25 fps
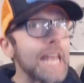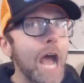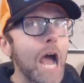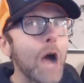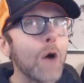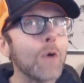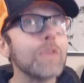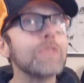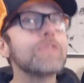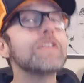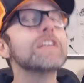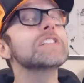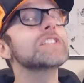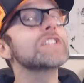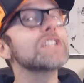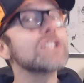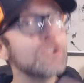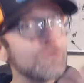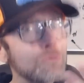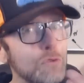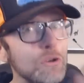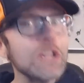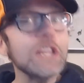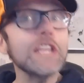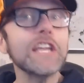Now, this
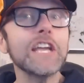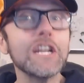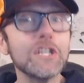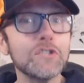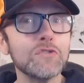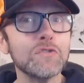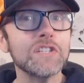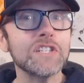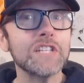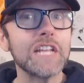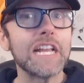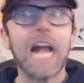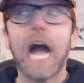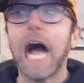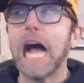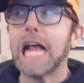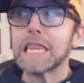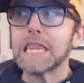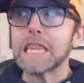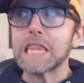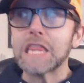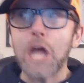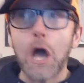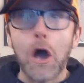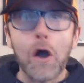is really interesting. I
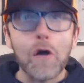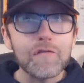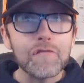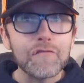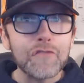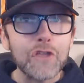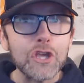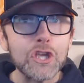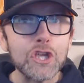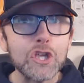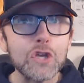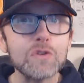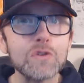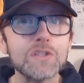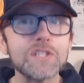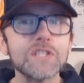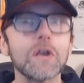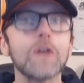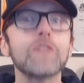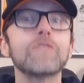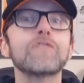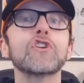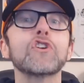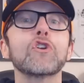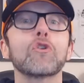love the use
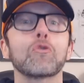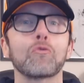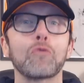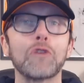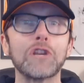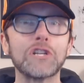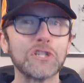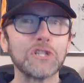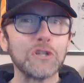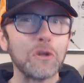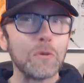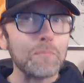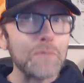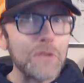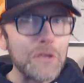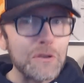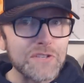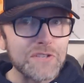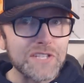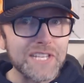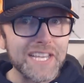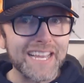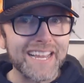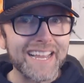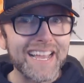of the original
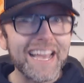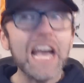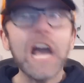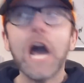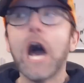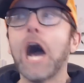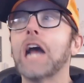music.